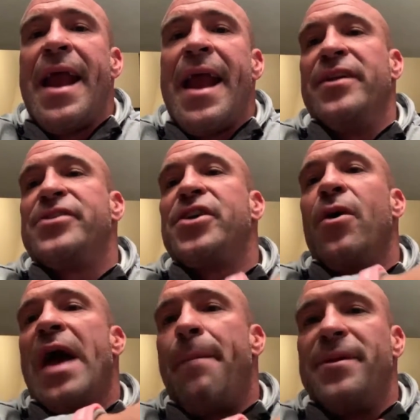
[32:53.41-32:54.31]
and then it
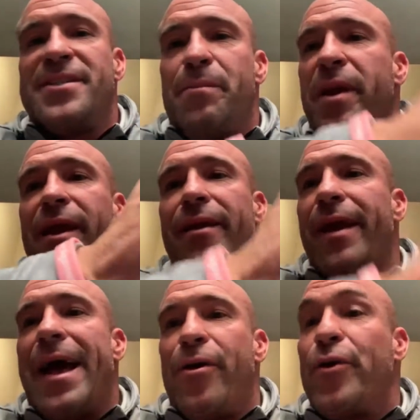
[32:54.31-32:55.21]
so happens to
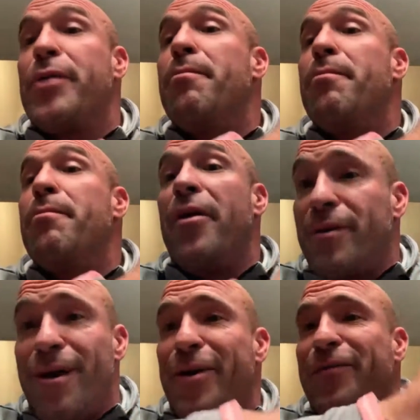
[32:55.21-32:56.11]
be, I don't know, your
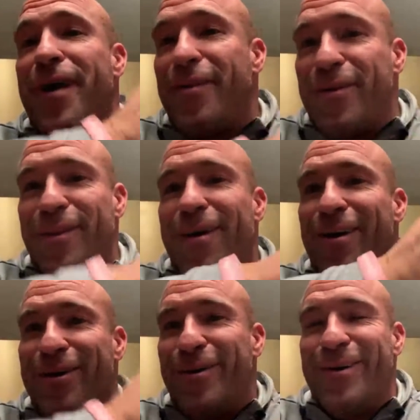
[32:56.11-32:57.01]
mother-in-law, your
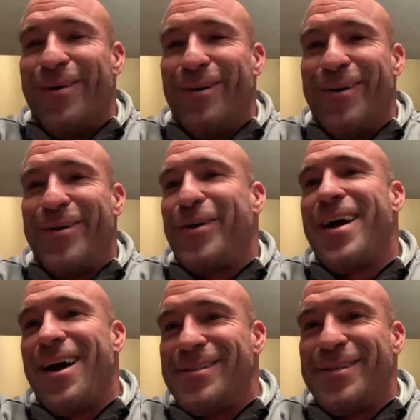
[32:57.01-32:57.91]
father-in-law, or
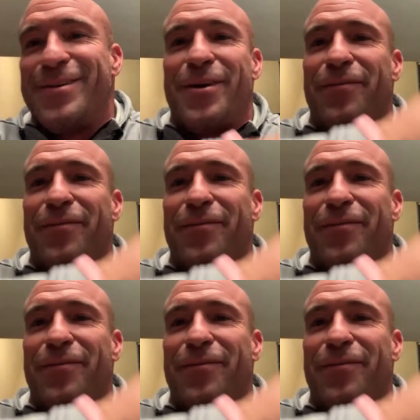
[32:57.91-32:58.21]
your cousin.